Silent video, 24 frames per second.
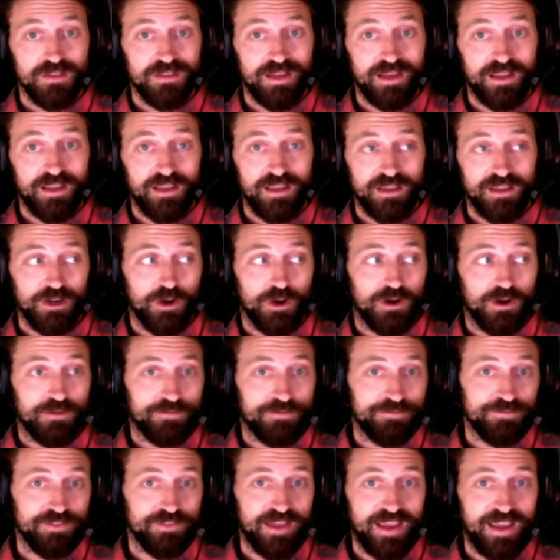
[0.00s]
like you know
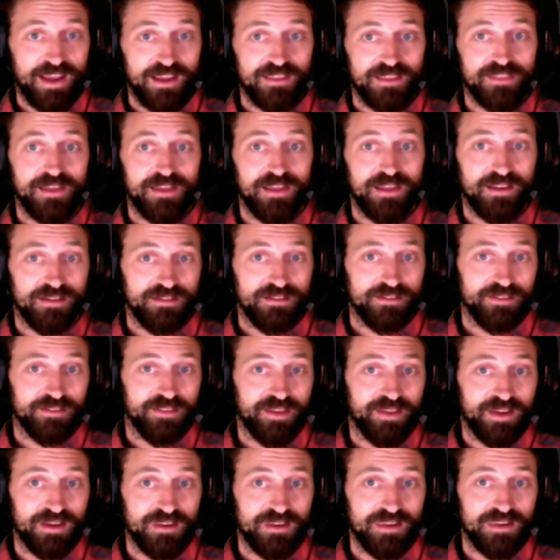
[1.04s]
a flag that
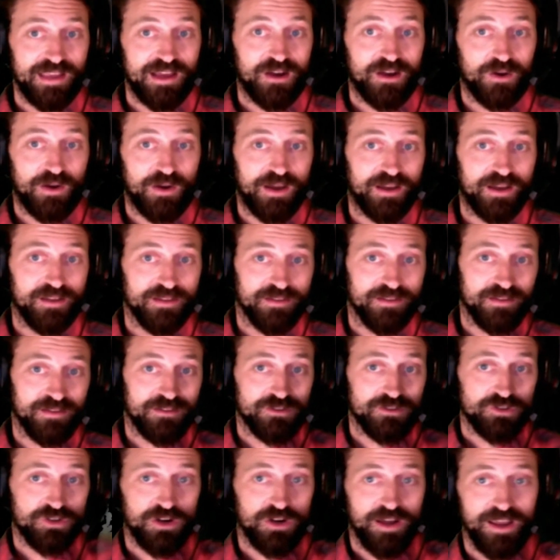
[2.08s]
like now has
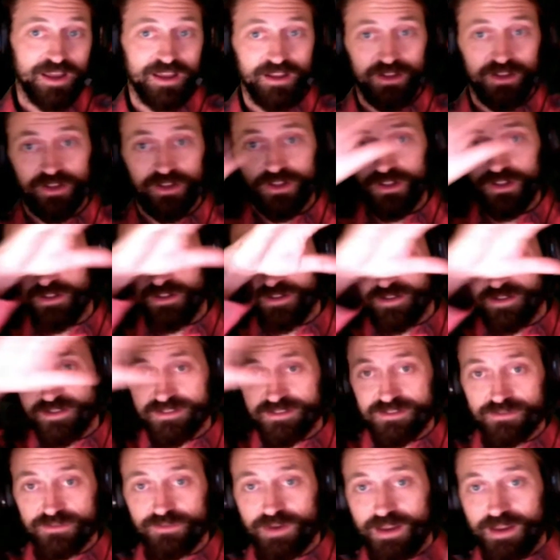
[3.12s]
a triangle and
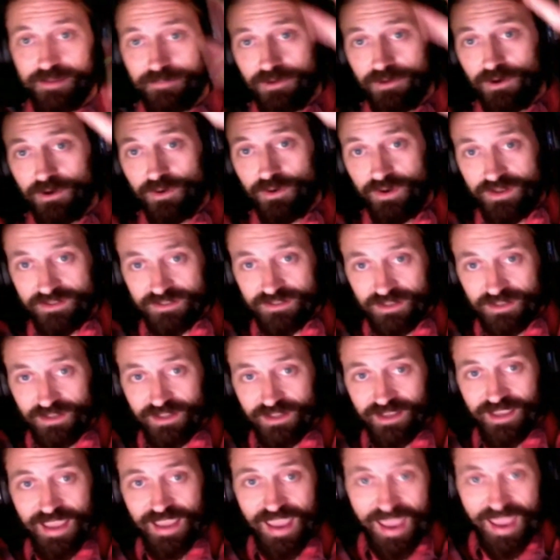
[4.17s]
it's a rainbow and it's got
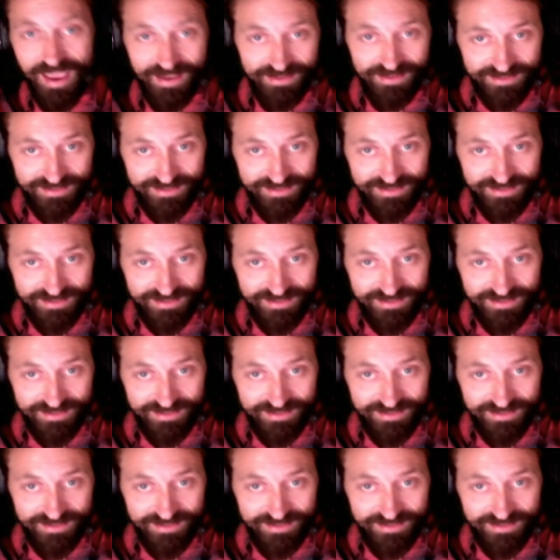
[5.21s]
like